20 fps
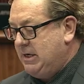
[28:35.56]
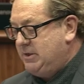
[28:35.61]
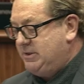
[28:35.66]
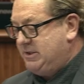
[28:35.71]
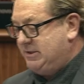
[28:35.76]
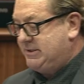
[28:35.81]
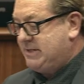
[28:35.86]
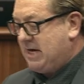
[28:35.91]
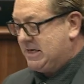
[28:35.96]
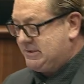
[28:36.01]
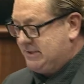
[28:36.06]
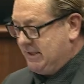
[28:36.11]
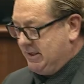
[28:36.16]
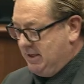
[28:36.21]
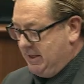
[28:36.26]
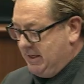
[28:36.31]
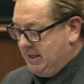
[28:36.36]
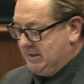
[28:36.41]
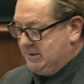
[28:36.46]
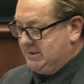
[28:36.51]

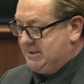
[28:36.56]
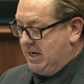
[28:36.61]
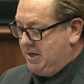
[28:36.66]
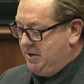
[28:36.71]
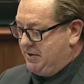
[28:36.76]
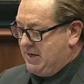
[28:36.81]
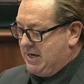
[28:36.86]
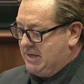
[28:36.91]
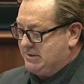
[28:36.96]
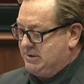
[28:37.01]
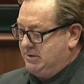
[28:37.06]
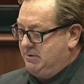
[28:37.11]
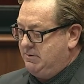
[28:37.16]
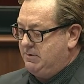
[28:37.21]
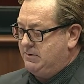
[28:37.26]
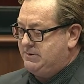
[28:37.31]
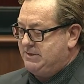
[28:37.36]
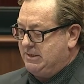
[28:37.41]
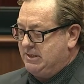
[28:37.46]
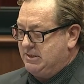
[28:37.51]
Disgustingly,
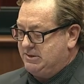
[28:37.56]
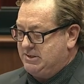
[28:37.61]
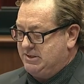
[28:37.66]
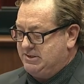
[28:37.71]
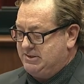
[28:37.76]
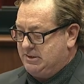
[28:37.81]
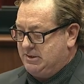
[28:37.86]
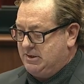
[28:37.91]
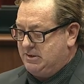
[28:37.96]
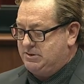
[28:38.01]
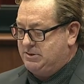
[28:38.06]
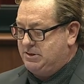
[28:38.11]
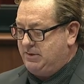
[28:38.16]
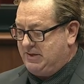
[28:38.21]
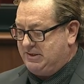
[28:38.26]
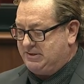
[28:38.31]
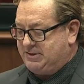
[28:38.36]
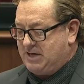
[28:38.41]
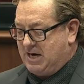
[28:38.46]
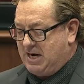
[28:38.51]
10,000 signatures to
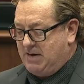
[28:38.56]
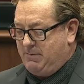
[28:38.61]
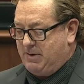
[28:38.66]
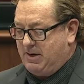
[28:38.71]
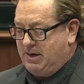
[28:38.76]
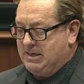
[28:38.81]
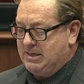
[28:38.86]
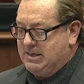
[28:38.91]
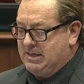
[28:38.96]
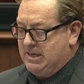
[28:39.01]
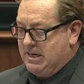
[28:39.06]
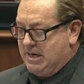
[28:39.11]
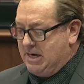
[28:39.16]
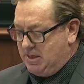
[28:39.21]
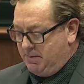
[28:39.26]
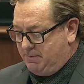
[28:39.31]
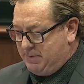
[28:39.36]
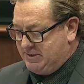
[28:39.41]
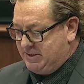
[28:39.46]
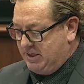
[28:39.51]
this chamber
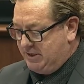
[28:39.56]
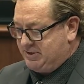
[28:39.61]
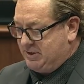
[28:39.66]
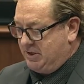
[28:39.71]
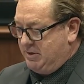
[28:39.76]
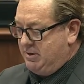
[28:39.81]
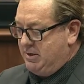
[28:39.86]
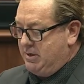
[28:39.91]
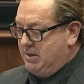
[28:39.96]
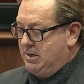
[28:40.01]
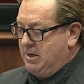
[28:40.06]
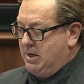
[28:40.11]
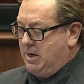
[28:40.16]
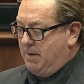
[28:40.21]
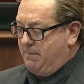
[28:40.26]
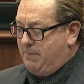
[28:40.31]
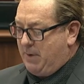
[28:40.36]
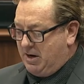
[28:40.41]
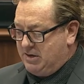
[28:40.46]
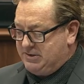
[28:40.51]
in a petition
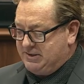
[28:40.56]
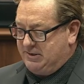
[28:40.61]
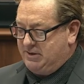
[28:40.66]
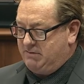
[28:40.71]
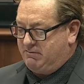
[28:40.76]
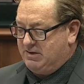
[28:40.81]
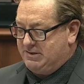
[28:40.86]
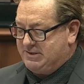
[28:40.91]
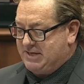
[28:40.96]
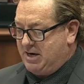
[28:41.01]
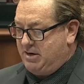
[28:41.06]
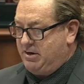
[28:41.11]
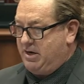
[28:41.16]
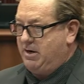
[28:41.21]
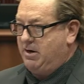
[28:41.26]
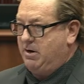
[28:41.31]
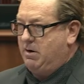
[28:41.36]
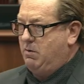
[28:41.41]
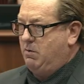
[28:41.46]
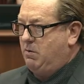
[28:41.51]
opposing the
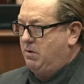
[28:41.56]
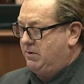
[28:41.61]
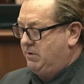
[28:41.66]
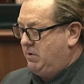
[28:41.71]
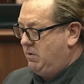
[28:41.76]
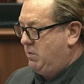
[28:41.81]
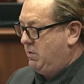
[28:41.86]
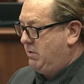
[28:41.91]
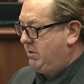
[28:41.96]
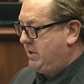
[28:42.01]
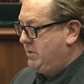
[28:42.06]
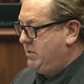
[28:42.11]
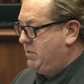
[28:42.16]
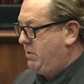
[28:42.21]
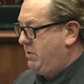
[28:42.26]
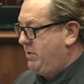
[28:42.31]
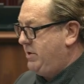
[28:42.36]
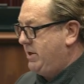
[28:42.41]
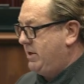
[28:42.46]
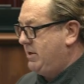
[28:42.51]
rezoning were
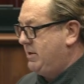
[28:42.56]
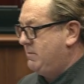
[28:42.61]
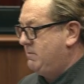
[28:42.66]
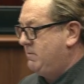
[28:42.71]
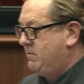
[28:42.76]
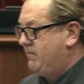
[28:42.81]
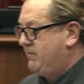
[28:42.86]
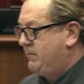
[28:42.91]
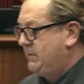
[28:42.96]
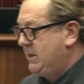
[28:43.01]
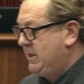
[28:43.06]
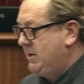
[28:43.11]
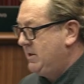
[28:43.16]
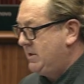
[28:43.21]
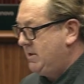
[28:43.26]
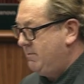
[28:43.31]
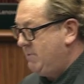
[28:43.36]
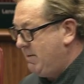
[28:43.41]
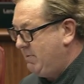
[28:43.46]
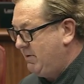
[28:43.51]
ignored.
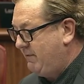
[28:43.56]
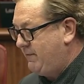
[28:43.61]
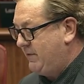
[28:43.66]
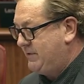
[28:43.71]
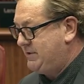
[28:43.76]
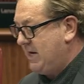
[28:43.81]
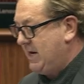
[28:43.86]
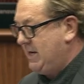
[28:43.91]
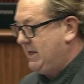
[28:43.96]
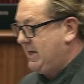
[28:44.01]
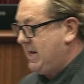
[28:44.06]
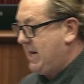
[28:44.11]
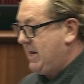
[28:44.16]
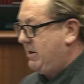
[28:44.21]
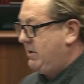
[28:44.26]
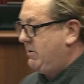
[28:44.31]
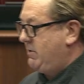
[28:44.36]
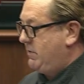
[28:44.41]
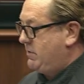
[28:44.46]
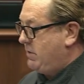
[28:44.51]
The member for
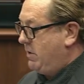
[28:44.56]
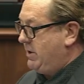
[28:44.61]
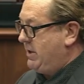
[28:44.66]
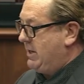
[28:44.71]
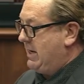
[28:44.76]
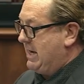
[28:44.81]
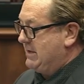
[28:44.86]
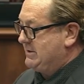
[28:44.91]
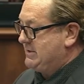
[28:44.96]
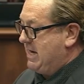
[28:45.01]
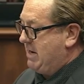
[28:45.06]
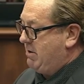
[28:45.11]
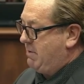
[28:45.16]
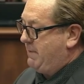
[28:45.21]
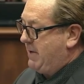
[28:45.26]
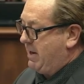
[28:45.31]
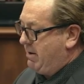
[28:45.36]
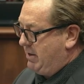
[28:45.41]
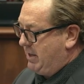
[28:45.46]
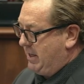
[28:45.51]
Jandakot has now
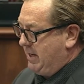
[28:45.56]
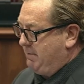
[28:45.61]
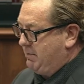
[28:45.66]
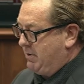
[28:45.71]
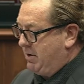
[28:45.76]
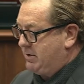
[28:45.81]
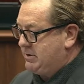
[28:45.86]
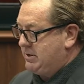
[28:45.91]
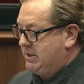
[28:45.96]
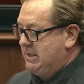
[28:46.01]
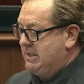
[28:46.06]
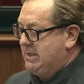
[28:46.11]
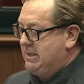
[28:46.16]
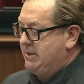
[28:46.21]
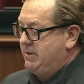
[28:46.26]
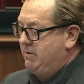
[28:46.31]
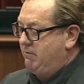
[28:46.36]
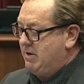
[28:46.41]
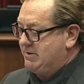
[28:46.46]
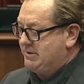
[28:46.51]
apparently blocked
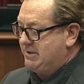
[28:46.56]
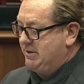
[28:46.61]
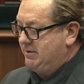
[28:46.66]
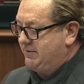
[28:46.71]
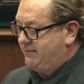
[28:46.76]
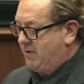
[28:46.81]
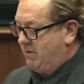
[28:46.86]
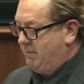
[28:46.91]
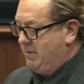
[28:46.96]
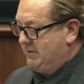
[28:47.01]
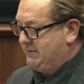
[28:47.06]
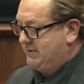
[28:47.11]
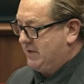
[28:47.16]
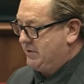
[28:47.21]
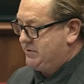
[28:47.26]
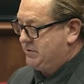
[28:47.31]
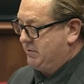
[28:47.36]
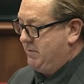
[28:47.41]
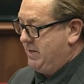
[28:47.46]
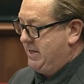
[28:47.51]
the residents from his
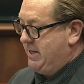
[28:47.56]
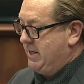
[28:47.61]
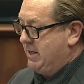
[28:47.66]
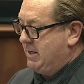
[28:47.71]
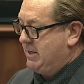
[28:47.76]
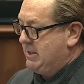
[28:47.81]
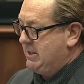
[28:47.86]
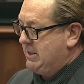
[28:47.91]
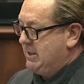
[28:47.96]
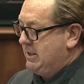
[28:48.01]
social media.